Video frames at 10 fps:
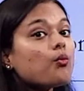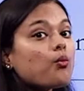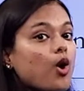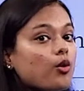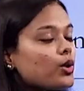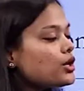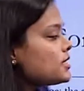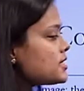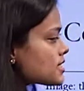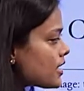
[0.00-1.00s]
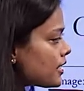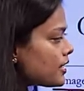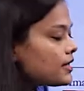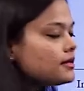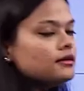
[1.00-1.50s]
vowels
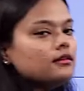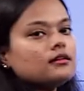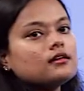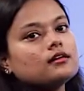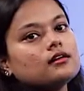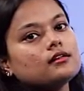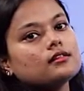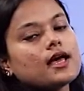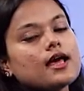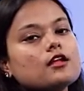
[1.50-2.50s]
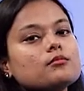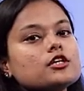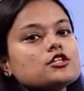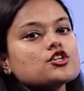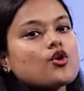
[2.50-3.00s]
in the
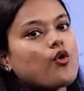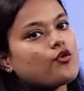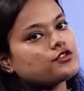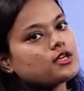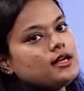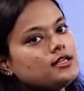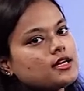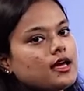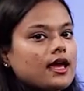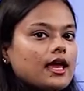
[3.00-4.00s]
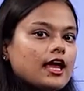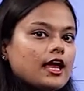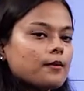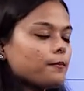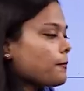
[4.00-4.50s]
elements of set A.
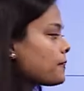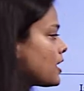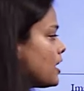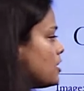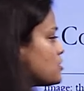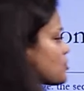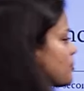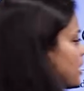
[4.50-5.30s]
So,